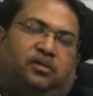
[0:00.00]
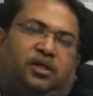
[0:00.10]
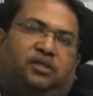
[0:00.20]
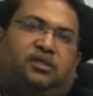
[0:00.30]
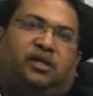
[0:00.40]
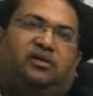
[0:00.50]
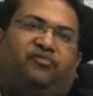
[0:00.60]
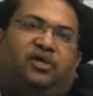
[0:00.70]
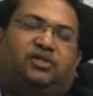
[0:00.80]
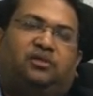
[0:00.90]
that is
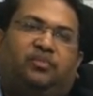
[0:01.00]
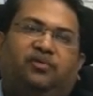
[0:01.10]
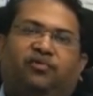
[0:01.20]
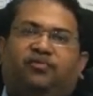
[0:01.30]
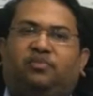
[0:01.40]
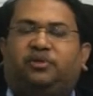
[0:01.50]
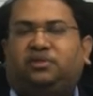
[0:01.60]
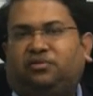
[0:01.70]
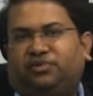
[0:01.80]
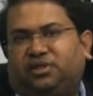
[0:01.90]
ratification by
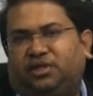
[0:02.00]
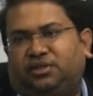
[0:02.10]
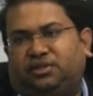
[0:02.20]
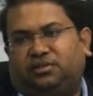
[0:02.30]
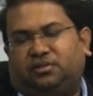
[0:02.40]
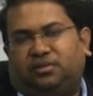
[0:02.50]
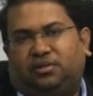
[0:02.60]
50% of states,